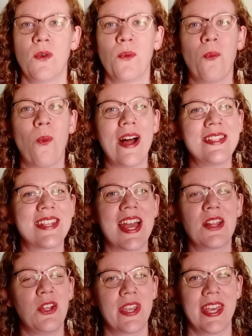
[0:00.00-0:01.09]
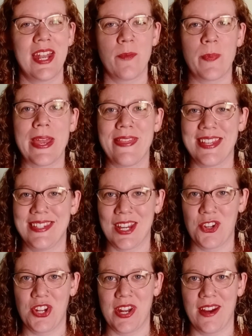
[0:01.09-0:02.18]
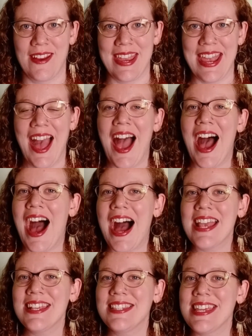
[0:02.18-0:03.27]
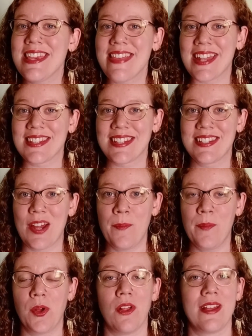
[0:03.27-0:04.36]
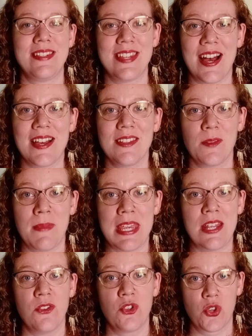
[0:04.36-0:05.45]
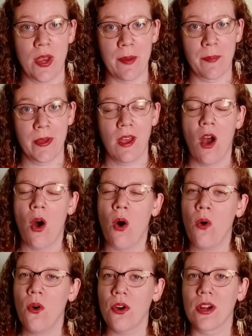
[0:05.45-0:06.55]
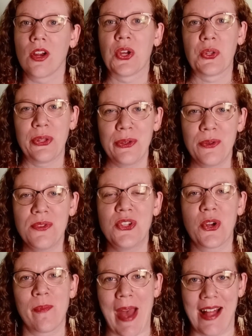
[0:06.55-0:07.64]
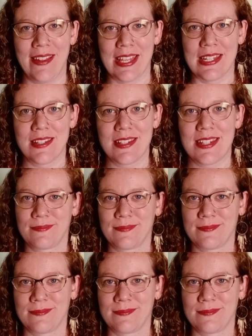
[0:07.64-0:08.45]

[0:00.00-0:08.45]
Once I look it up in the dictionary, I see that stumble does mean trip or lose your balance.